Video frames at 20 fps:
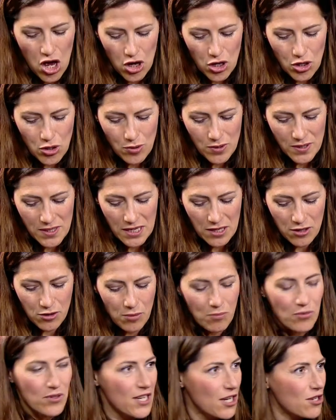uh, using
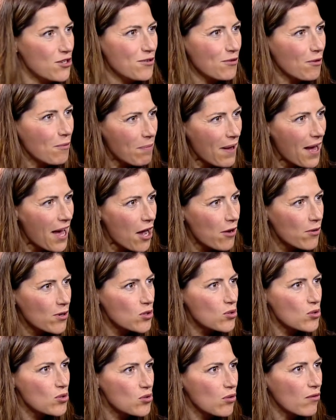computational power
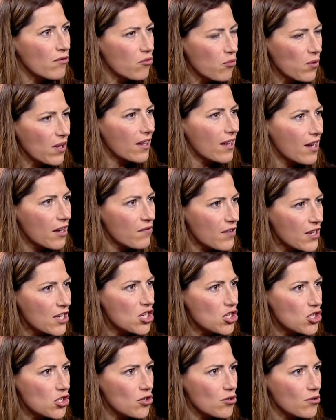to solve real life
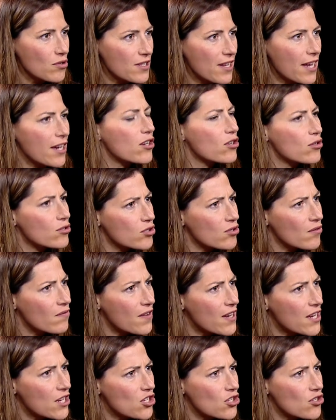issues like
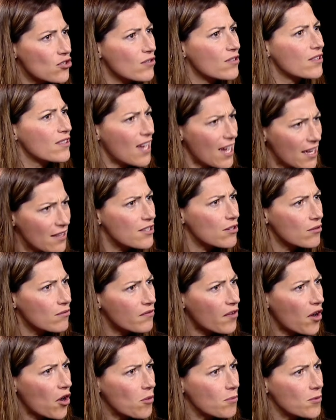conservation and the
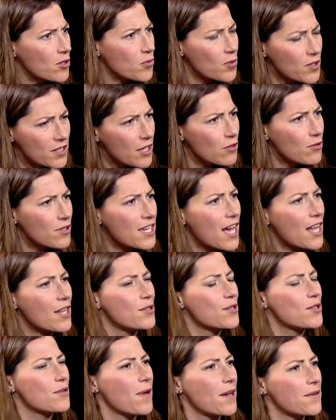environment. What can you tell
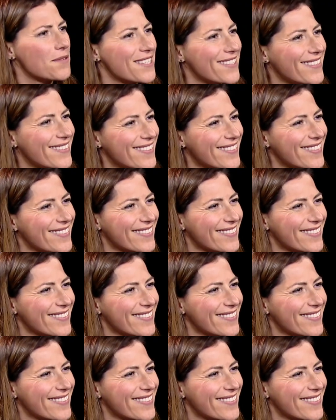us about it?